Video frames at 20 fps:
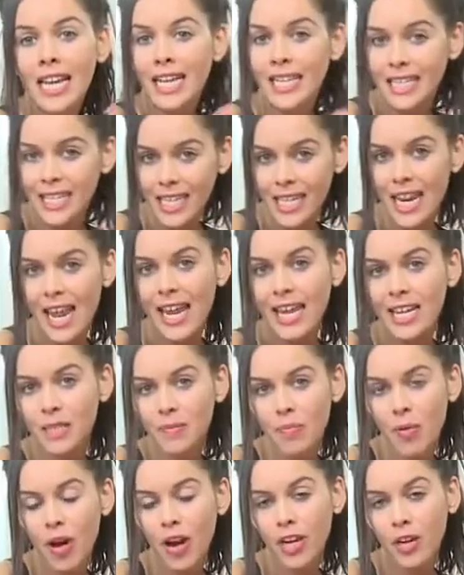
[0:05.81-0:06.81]
In today's
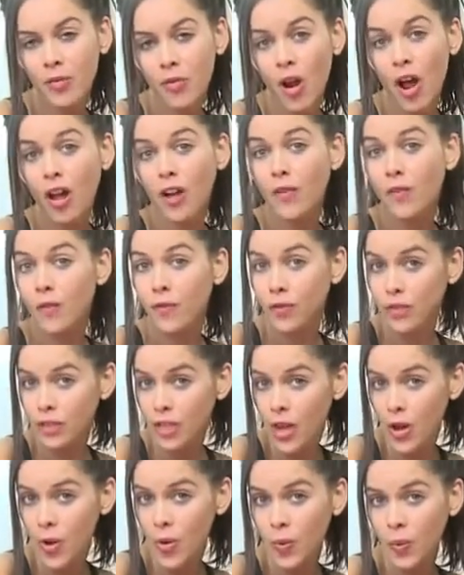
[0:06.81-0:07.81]
Body Rock
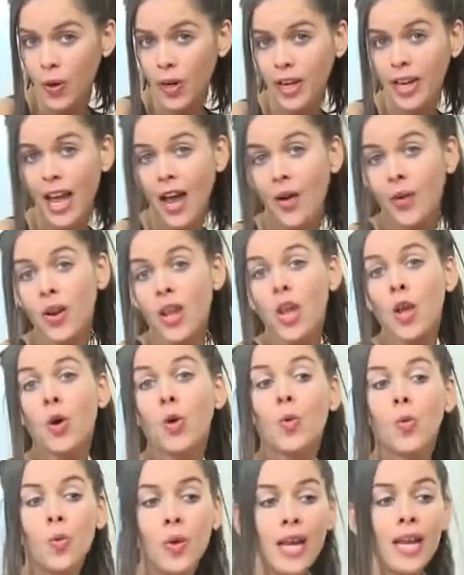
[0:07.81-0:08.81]
Flow workout,
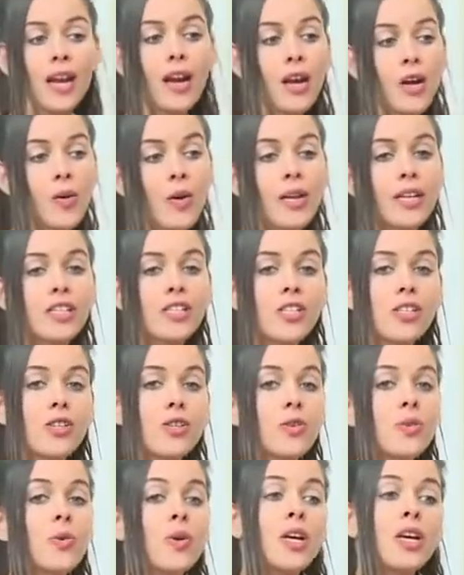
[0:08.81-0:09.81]
we are going
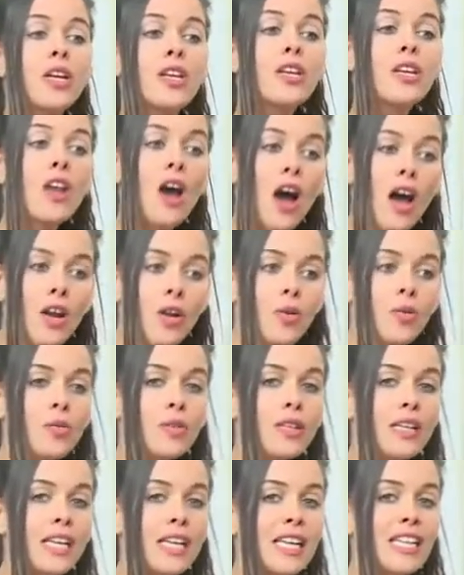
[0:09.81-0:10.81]
to not
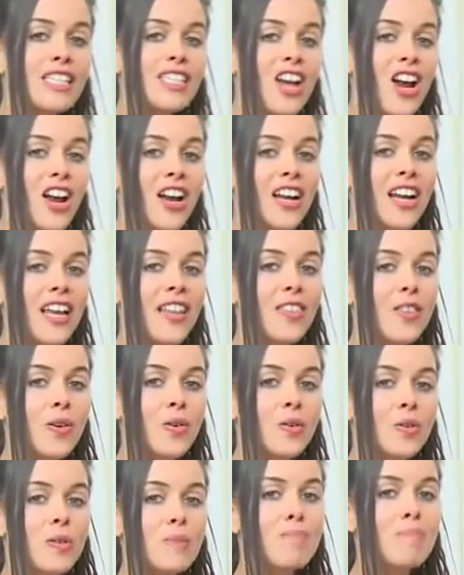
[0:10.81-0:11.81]
only target
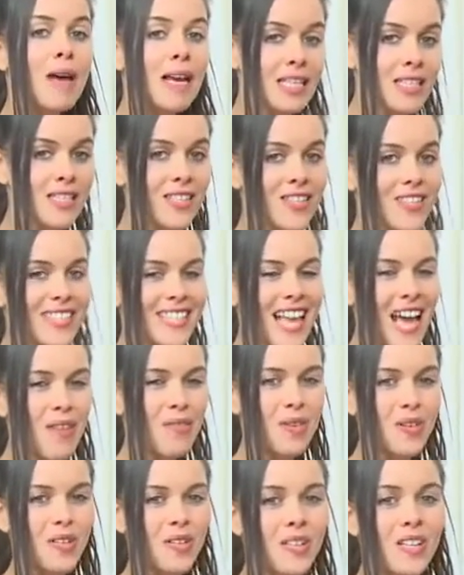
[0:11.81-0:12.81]
those muscles that
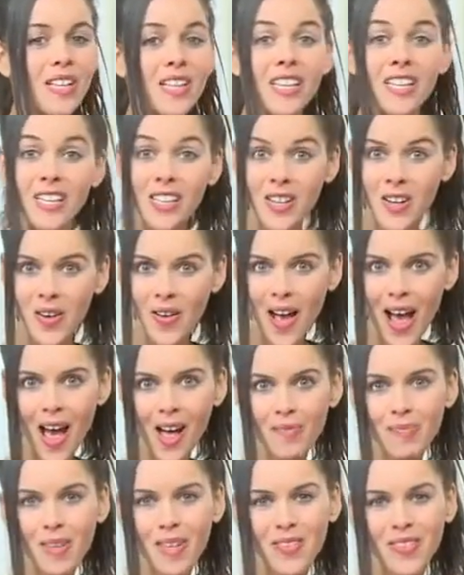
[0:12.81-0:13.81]
will,
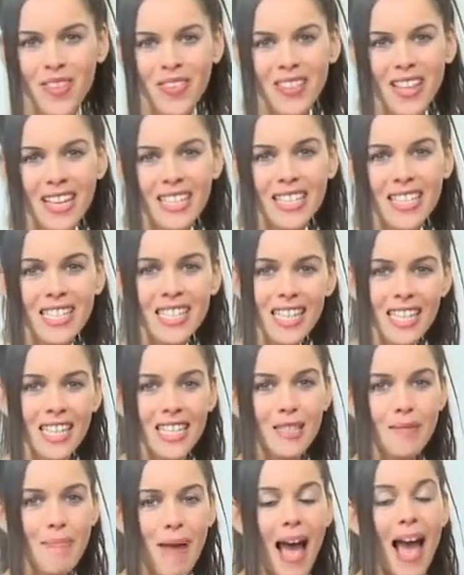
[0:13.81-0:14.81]
help give you the
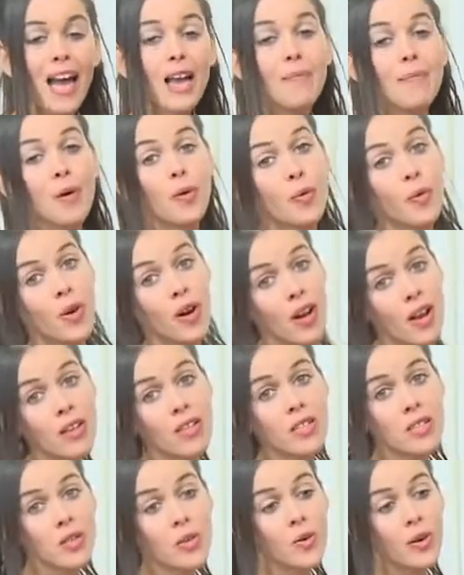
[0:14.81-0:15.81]
six pack, but we're
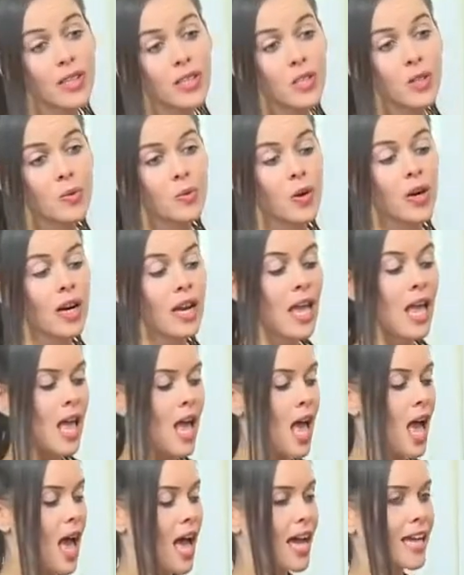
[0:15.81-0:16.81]
also going to work
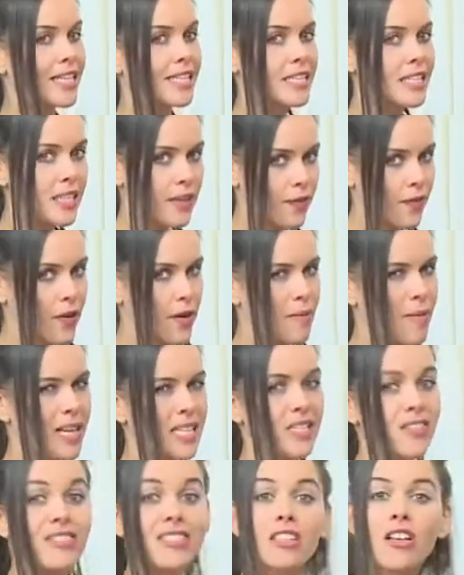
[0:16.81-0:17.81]
a different
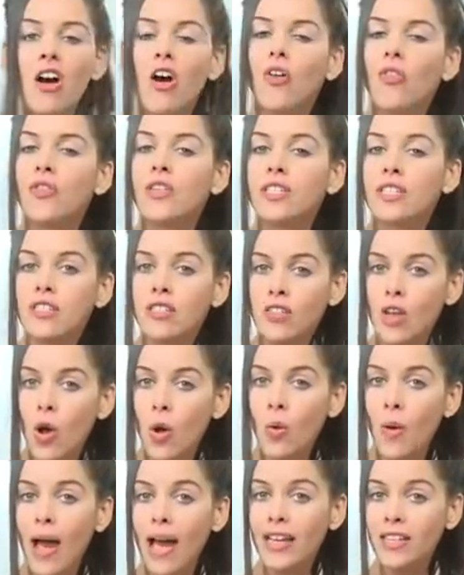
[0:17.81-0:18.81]
muscle. It's called the
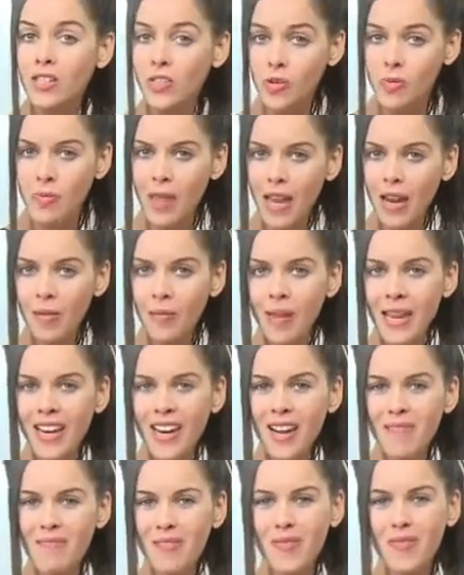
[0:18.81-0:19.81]
psoas. You may or may
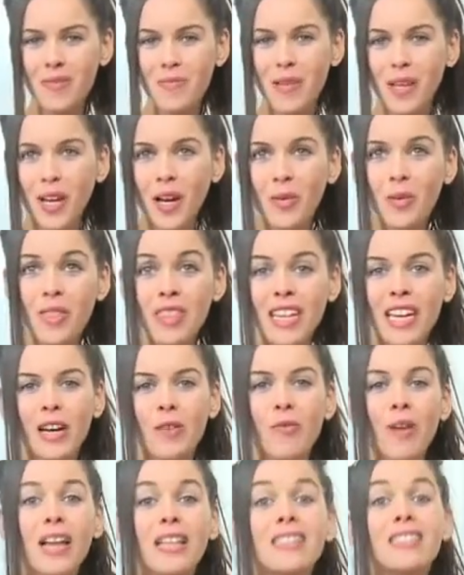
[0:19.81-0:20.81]
not be familiar with it. It
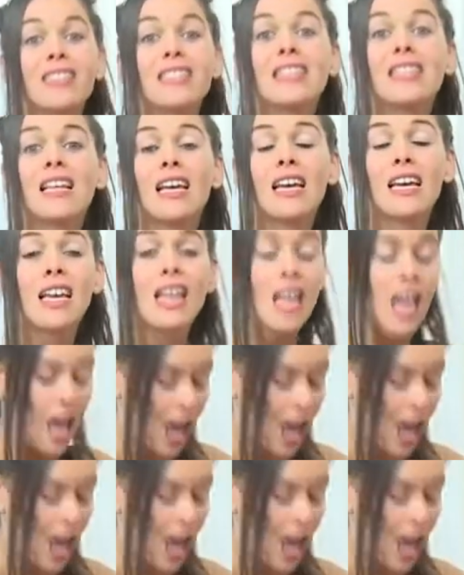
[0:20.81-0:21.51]
runs in the